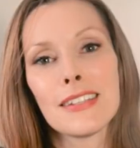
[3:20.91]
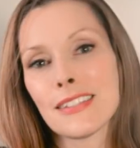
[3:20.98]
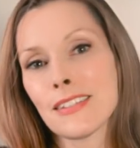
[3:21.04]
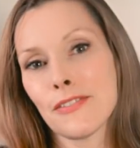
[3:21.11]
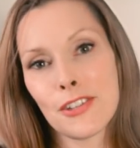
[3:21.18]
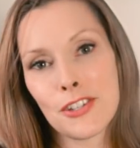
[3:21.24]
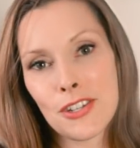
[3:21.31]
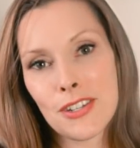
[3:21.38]
is
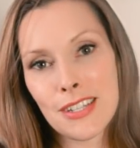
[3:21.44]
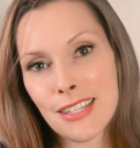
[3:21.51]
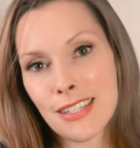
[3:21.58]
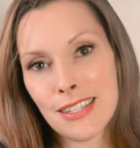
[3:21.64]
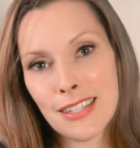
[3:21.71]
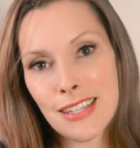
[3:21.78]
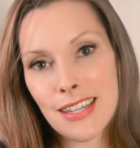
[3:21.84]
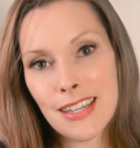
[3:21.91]
deficient in
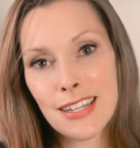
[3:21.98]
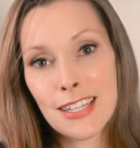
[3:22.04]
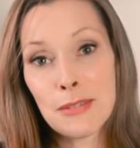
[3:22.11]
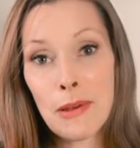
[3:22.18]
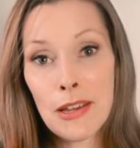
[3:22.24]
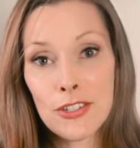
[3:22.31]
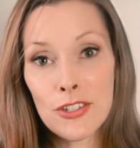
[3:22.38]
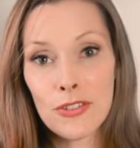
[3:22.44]
C, and
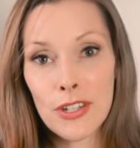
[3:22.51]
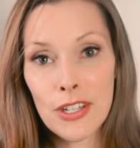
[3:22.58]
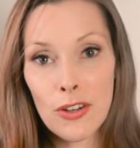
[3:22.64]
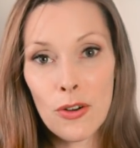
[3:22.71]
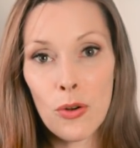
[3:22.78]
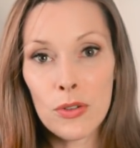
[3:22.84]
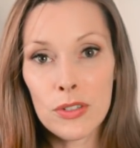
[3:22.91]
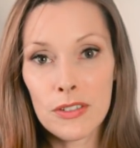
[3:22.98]
especially during
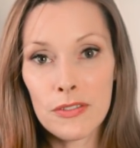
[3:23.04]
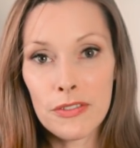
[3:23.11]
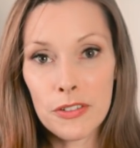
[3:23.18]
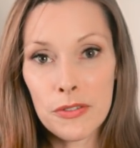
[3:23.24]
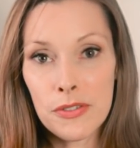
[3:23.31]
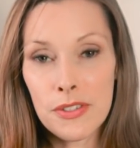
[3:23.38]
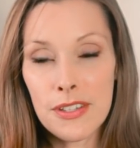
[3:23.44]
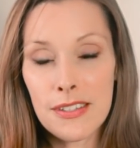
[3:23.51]
cold and
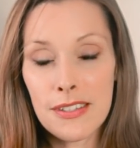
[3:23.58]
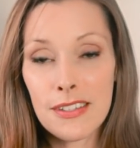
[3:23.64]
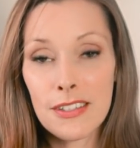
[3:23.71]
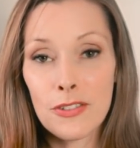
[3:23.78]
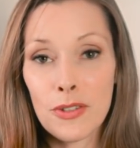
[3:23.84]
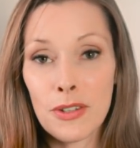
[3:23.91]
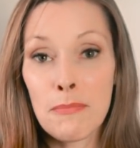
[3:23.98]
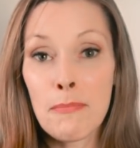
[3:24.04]
flu season,
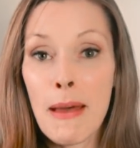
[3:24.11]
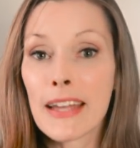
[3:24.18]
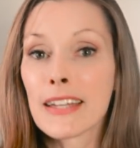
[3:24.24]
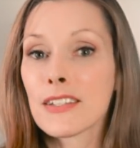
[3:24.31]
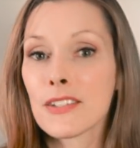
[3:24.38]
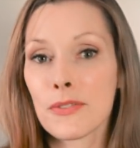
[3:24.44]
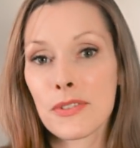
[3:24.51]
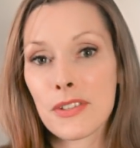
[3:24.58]
you can
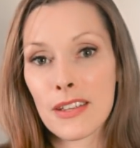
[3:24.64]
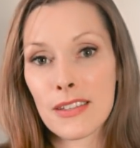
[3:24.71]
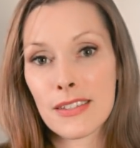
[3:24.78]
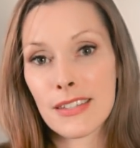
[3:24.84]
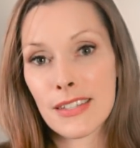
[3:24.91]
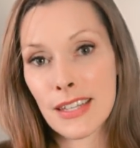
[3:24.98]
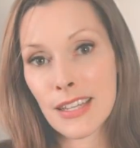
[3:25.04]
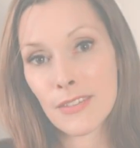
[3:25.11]
megadose on
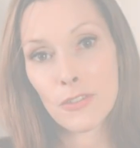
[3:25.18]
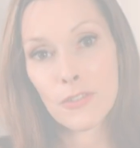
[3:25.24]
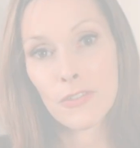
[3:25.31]
C. If